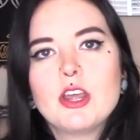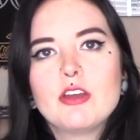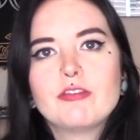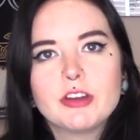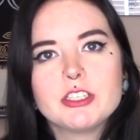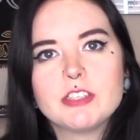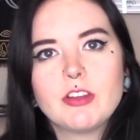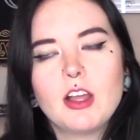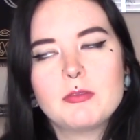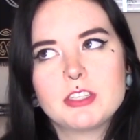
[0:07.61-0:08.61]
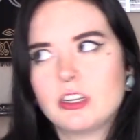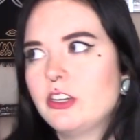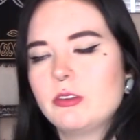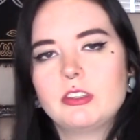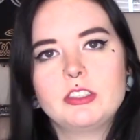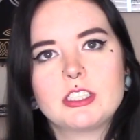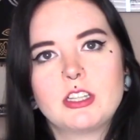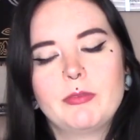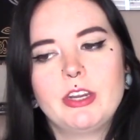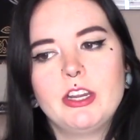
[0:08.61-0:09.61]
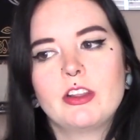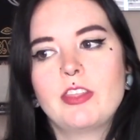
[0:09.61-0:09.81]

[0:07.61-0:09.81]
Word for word: First of all, I'm just going to do a little disclaimer here.